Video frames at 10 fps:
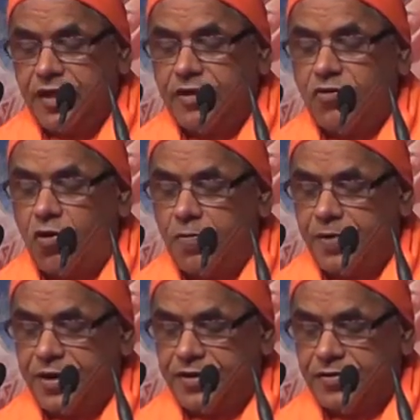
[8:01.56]
in a
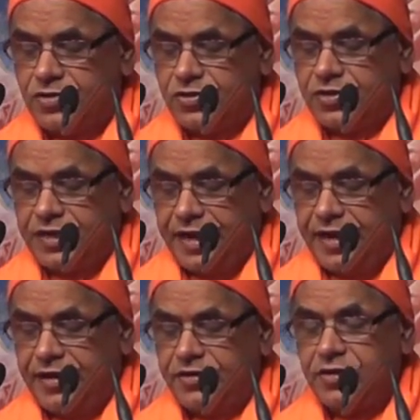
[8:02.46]
cooperative
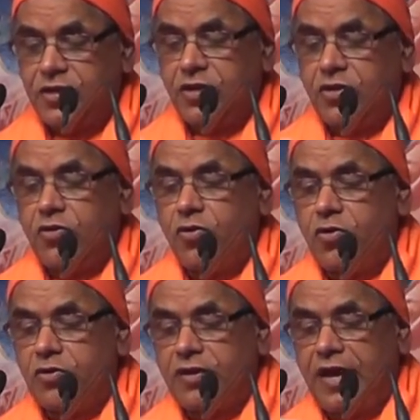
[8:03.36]
state
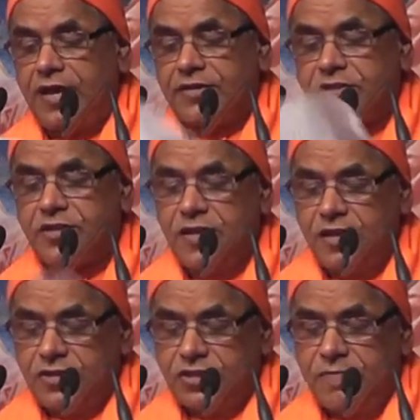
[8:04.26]
known as
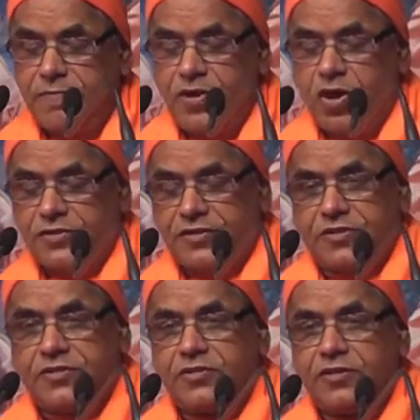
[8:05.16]

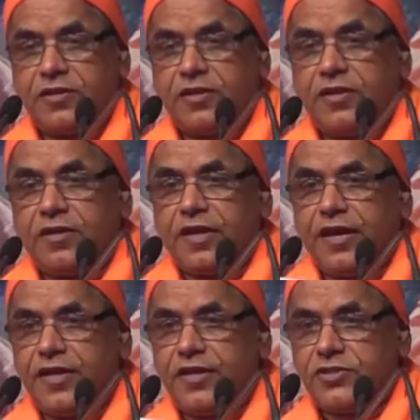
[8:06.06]
symbiosis,
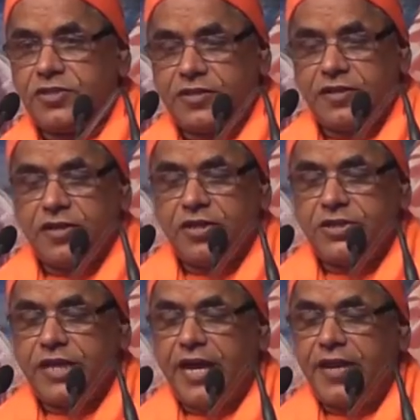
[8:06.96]
that is,
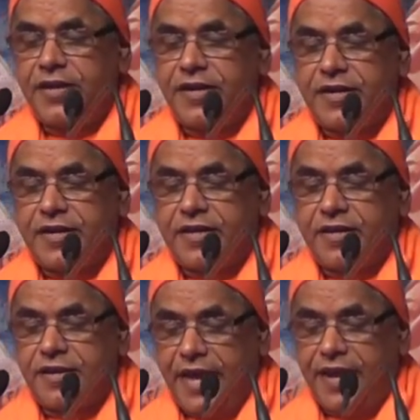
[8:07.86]
sharing and
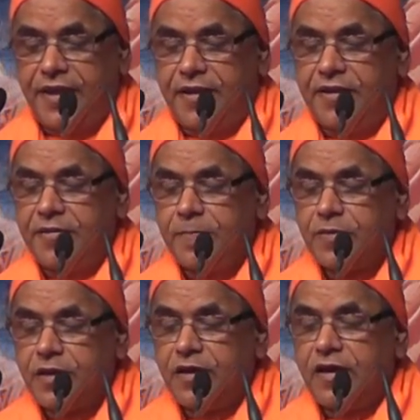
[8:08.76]
caring
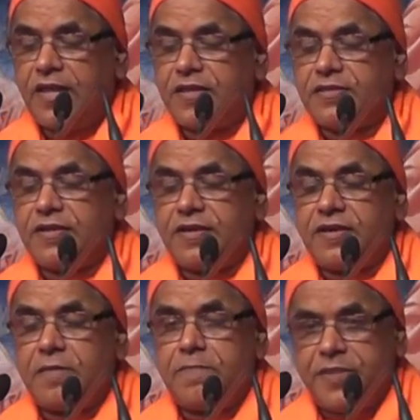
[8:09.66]
rather
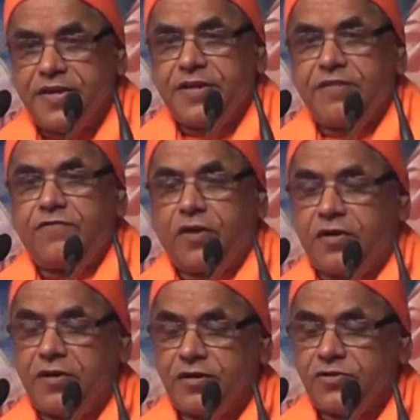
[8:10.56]
than competing
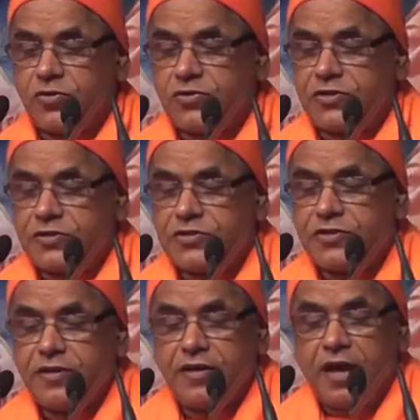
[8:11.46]
for
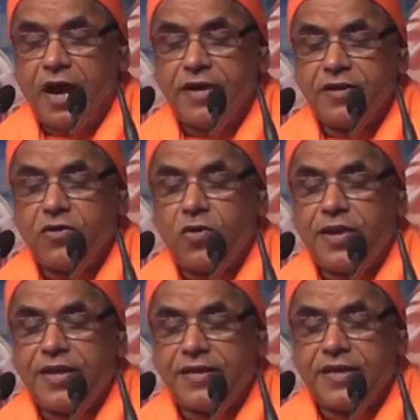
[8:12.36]
resources and
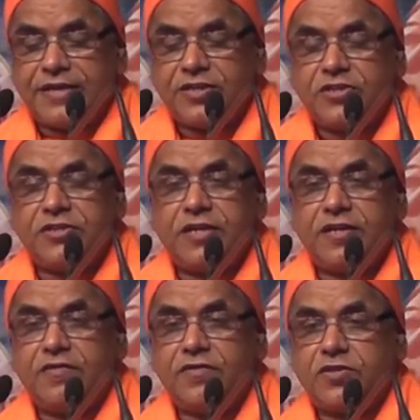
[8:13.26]

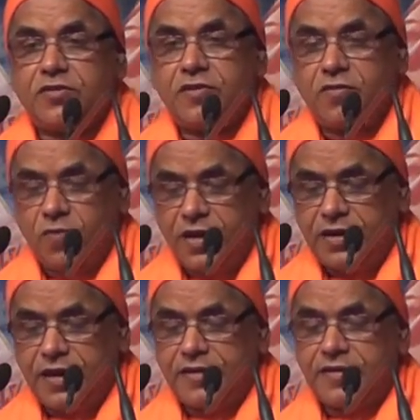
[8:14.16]
coexisting with one
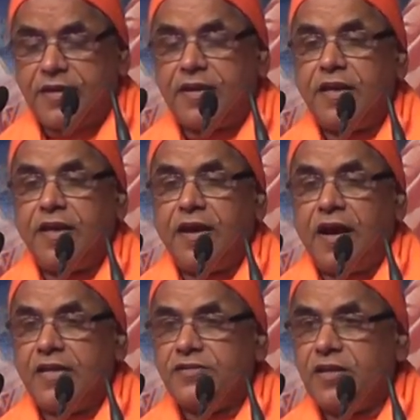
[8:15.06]
another
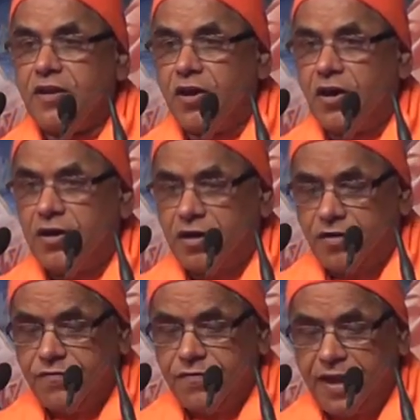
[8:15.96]
as the law
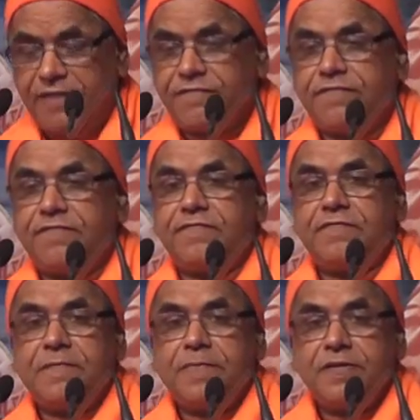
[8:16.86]
of life.
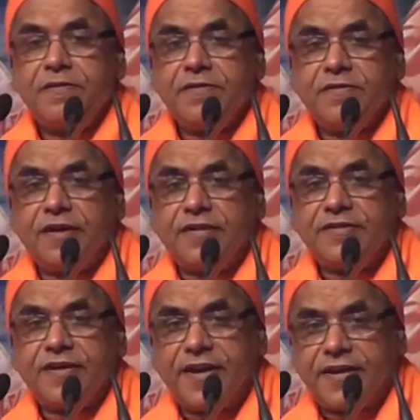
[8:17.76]
That is
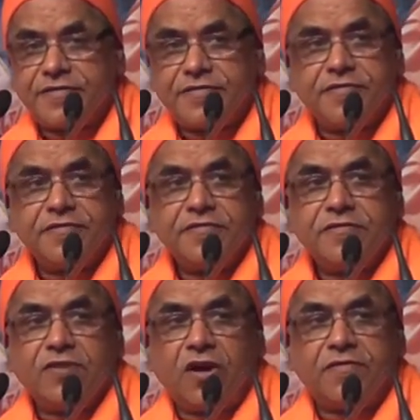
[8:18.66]
a great
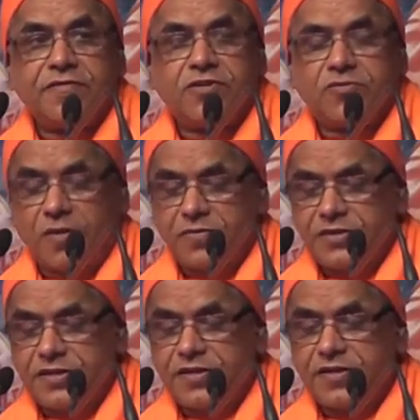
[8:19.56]
thought which
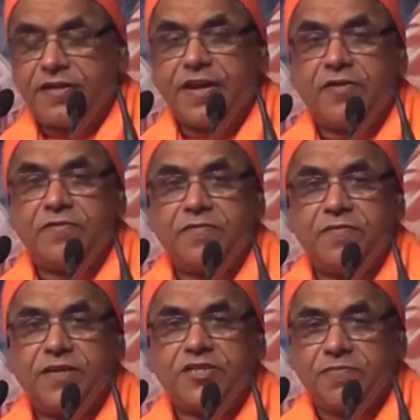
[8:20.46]
Swamiji
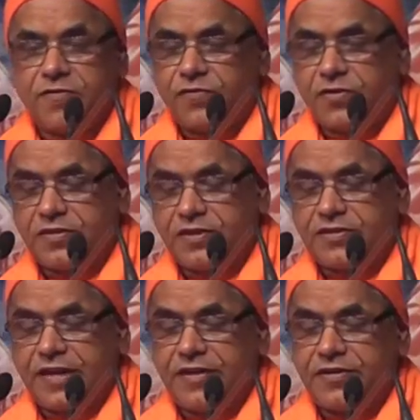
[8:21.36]
gave much before the
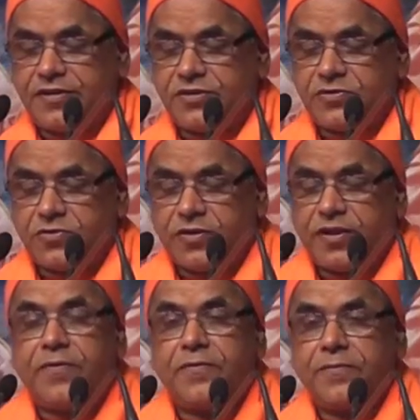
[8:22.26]
scientist could
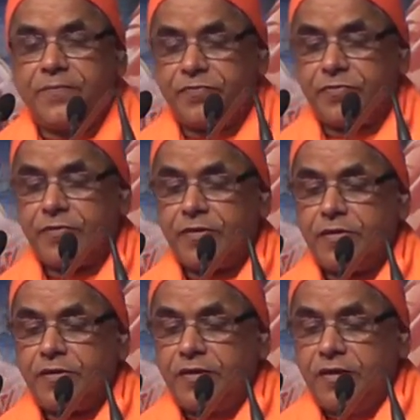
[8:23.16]
give.
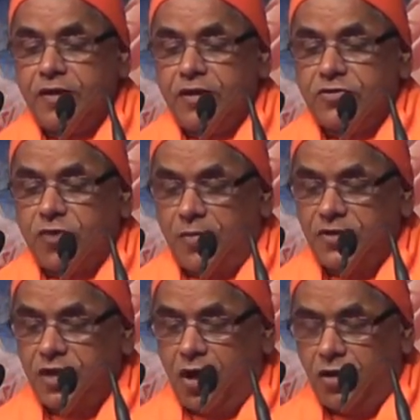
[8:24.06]

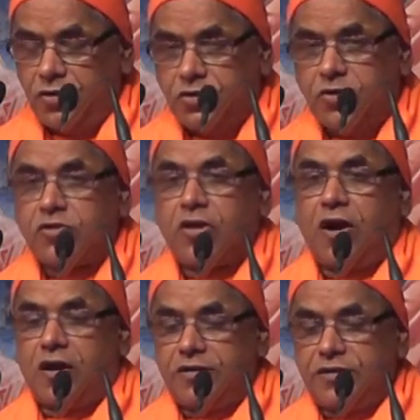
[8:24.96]
Swamiji also
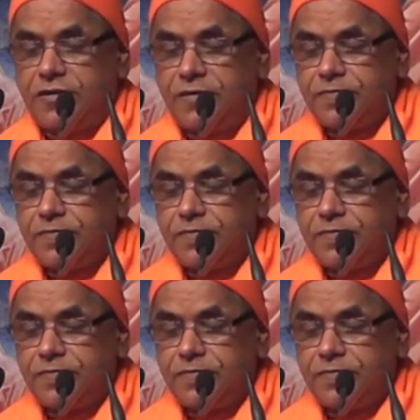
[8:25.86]
thought